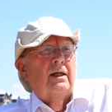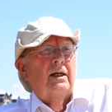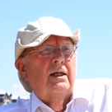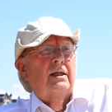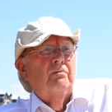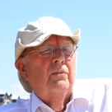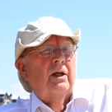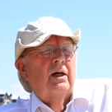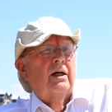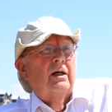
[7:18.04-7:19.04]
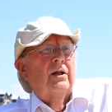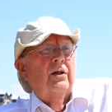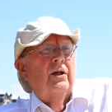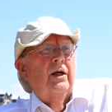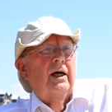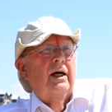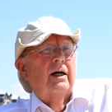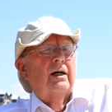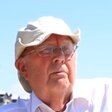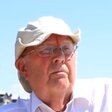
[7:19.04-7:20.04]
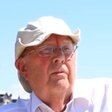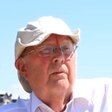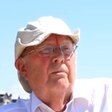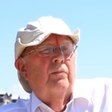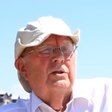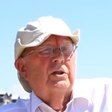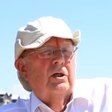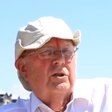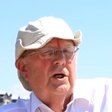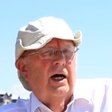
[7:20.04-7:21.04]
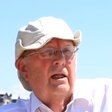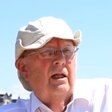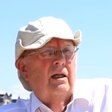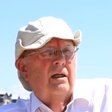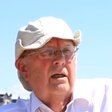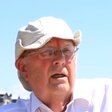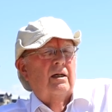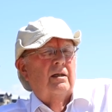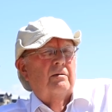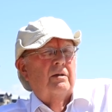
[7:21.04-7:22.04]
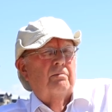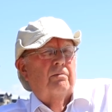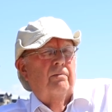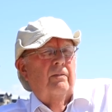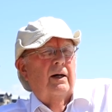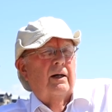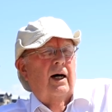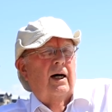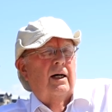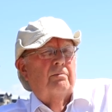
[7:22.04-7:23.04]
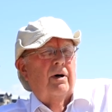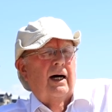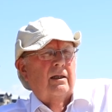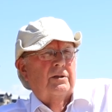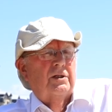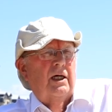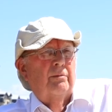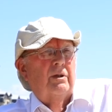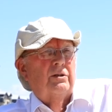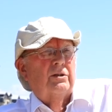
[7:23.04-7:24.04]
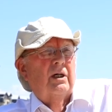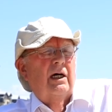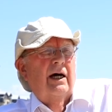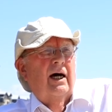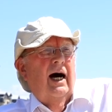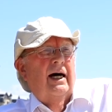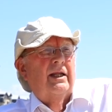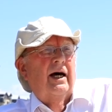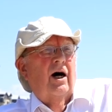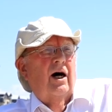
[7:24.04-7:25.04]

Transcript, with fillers: um, the Bristol Channel uh, paddle steamers had their